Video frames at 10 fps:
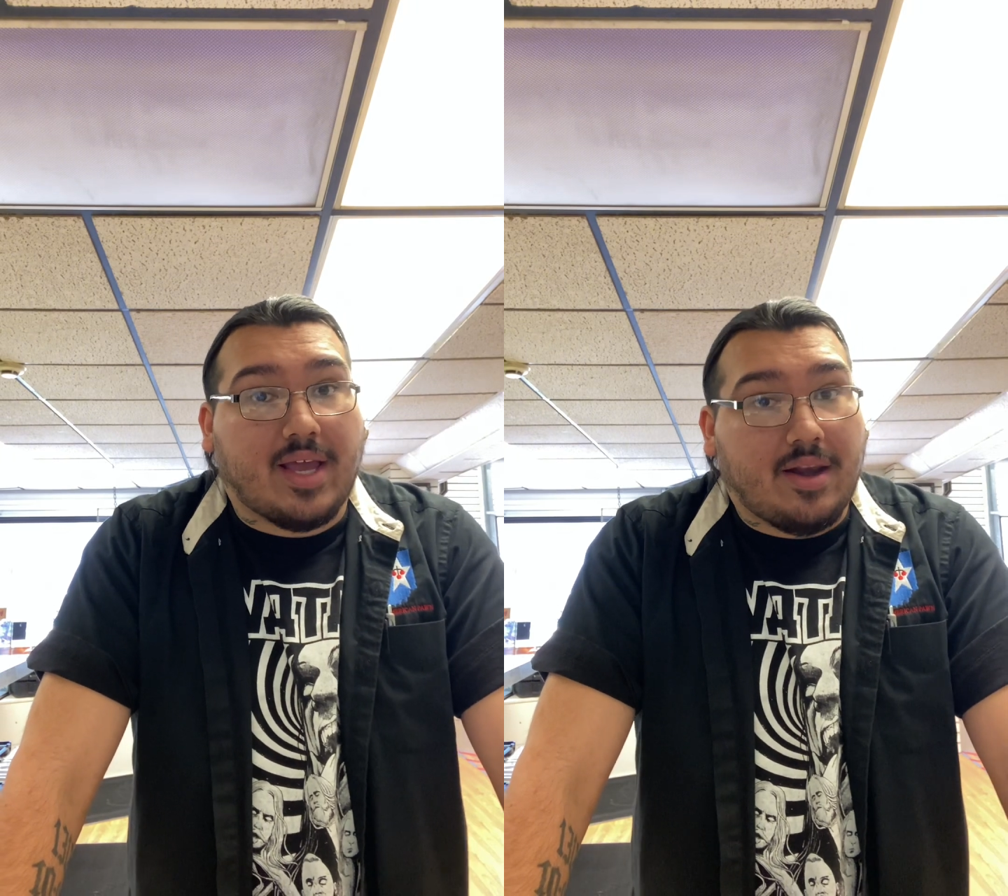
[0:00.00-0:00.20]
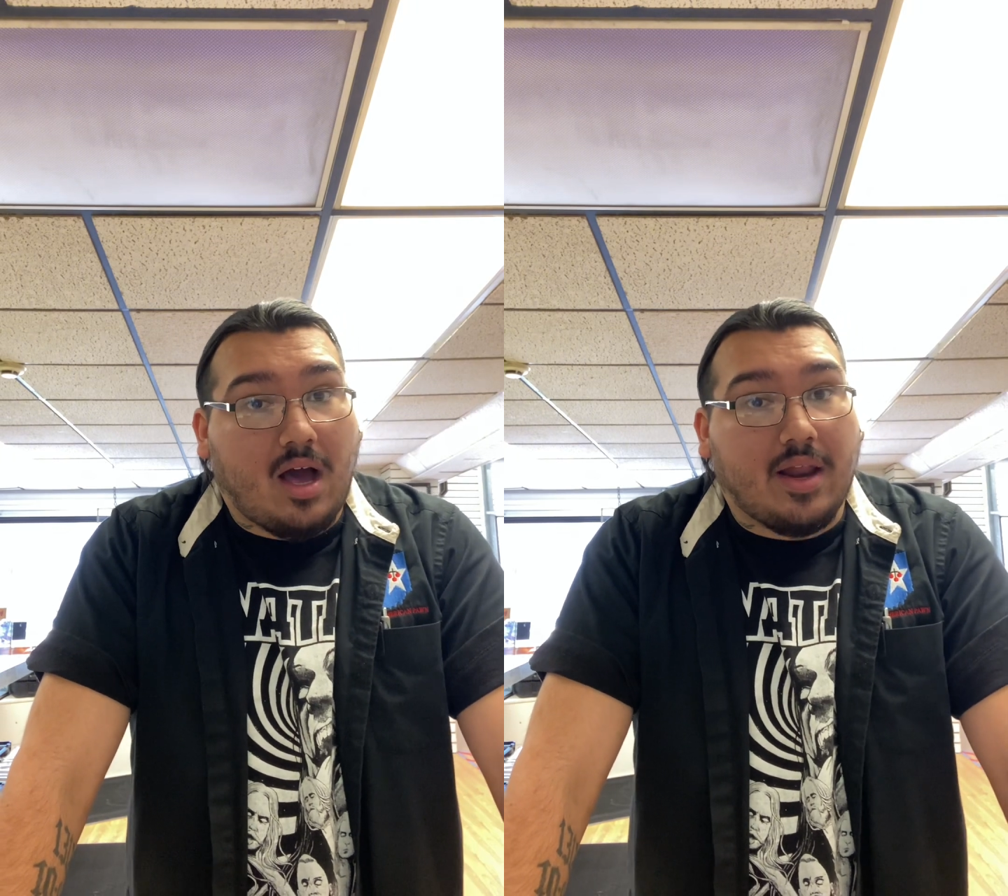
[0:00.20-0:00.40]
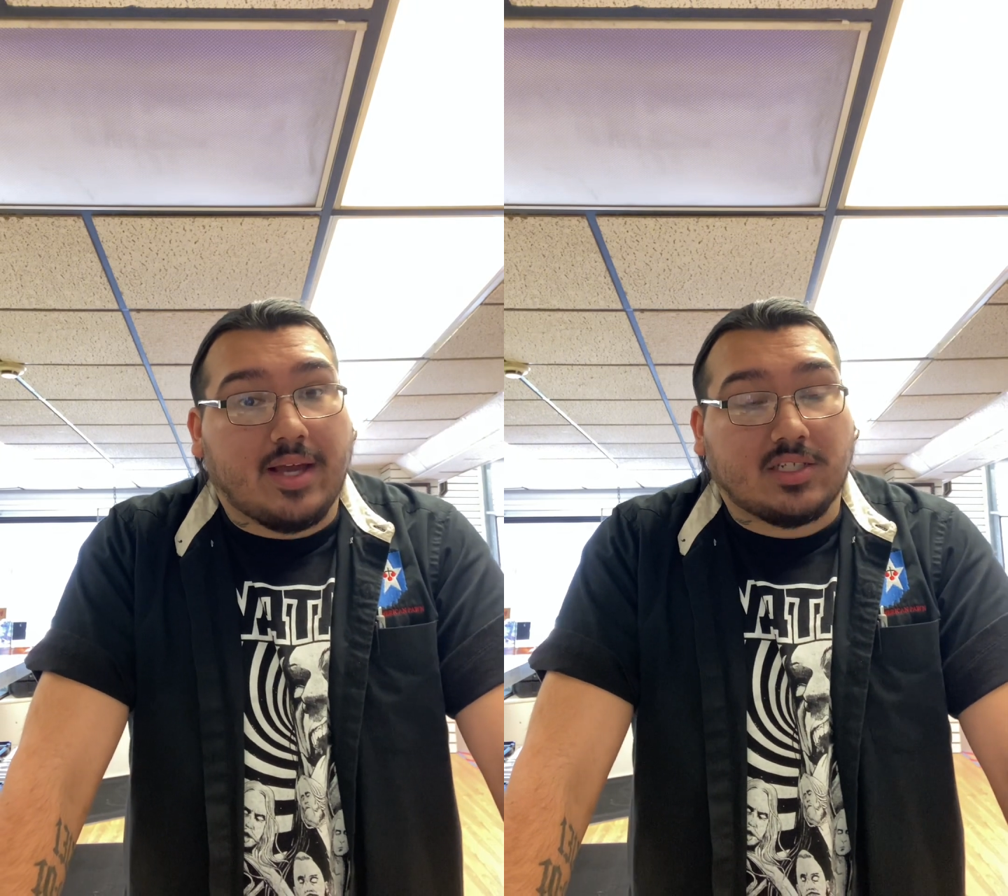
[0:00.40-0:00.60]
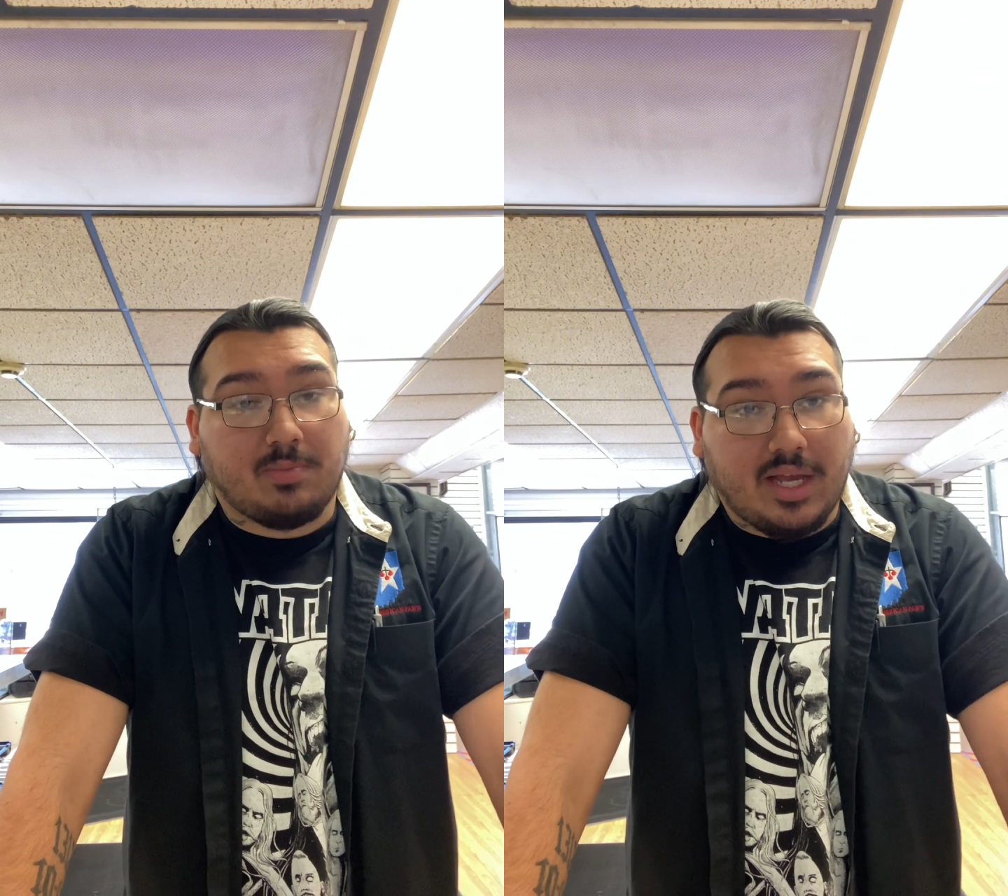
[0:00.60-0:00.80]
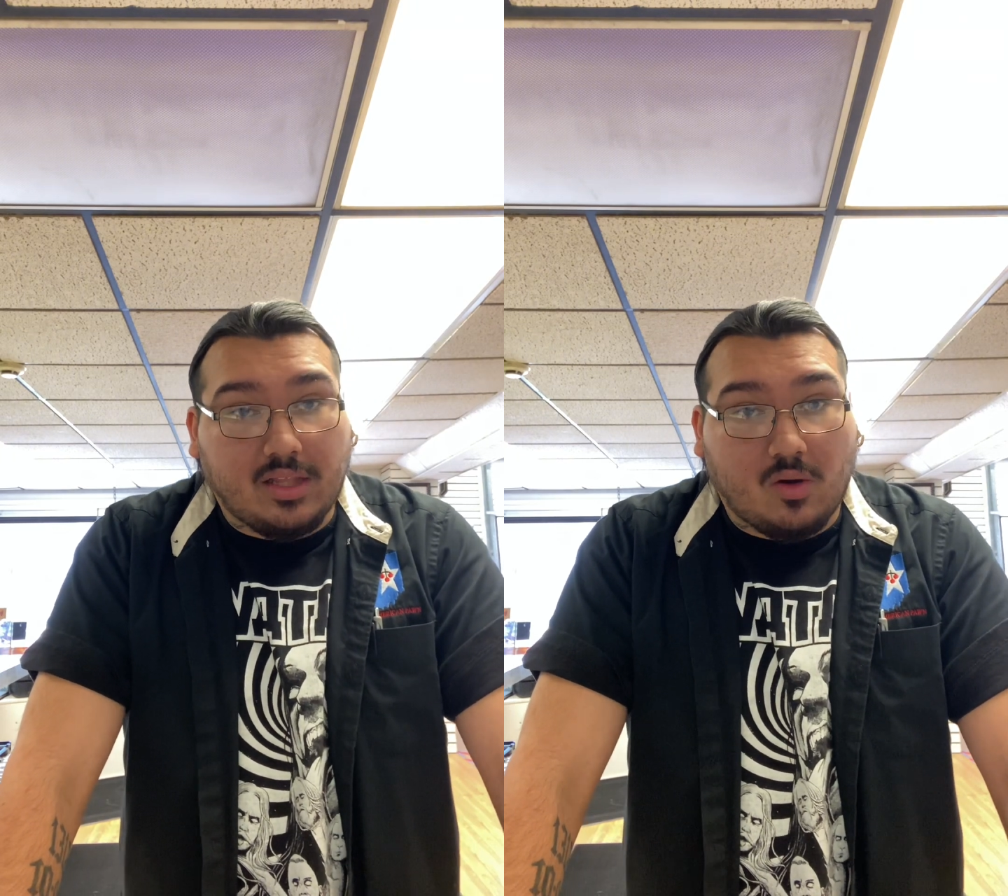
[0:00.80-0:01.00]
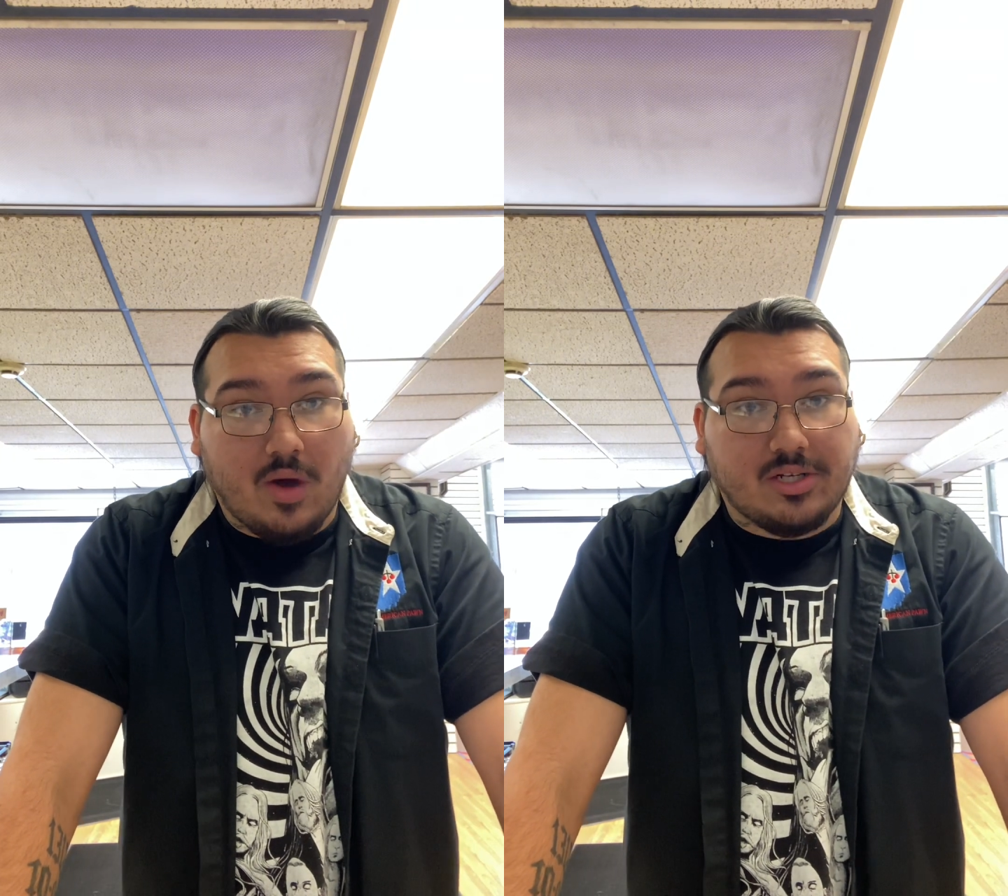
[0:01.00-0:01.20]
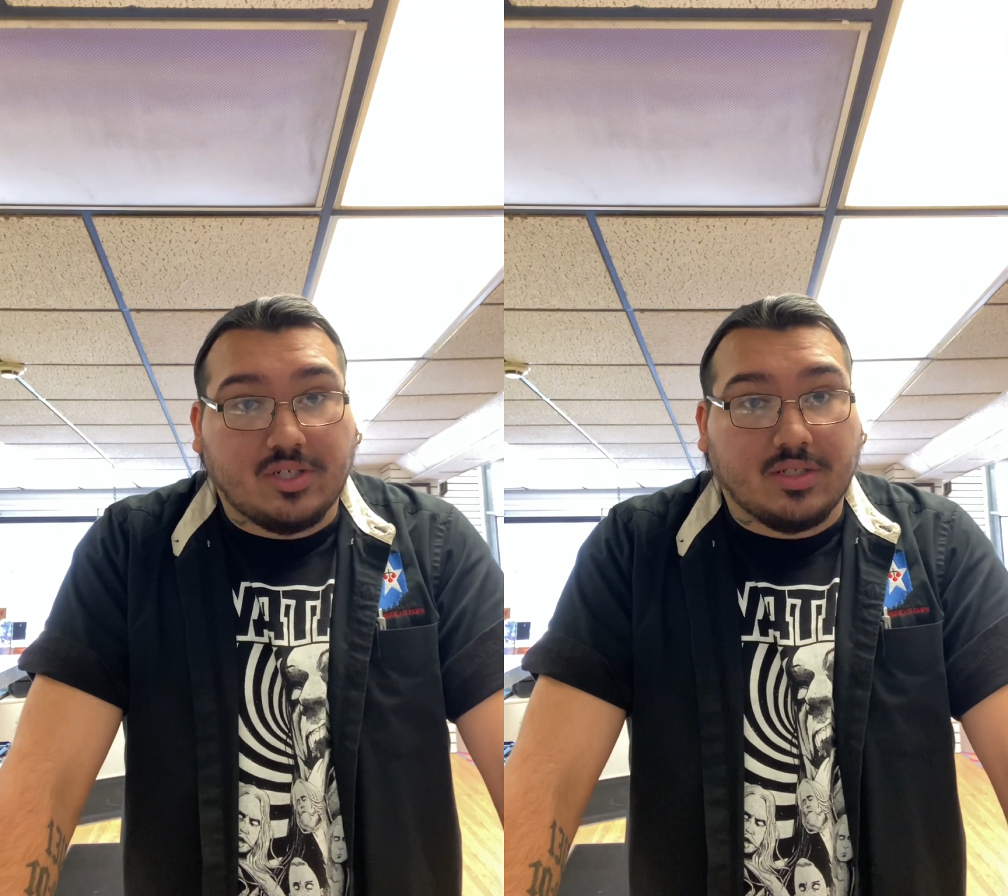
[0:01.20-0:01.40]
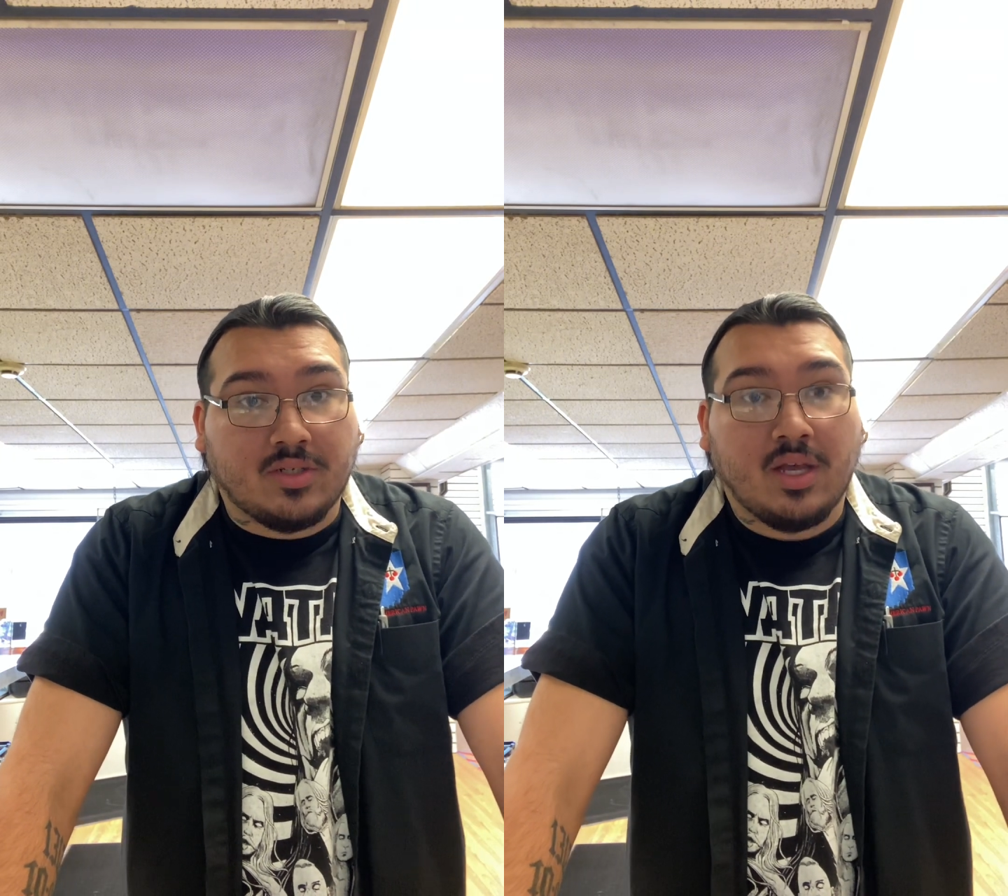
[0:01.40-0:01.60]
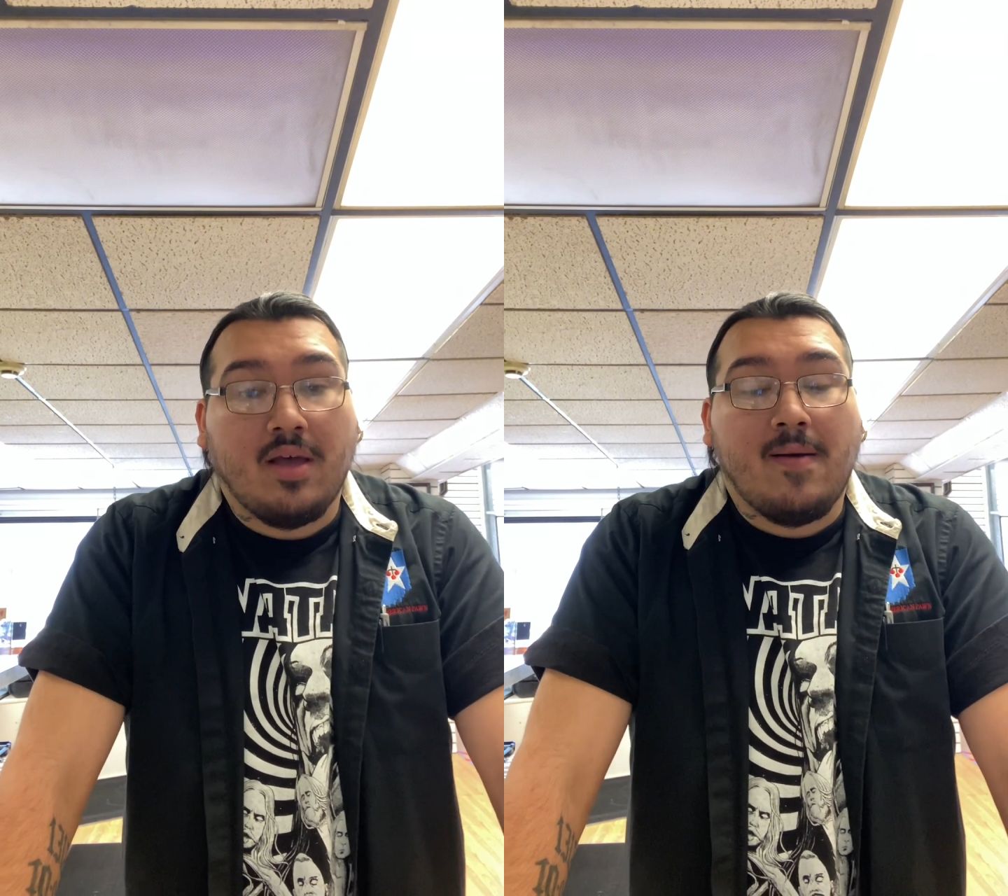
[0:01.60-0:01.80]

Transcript: cannot explain the questions,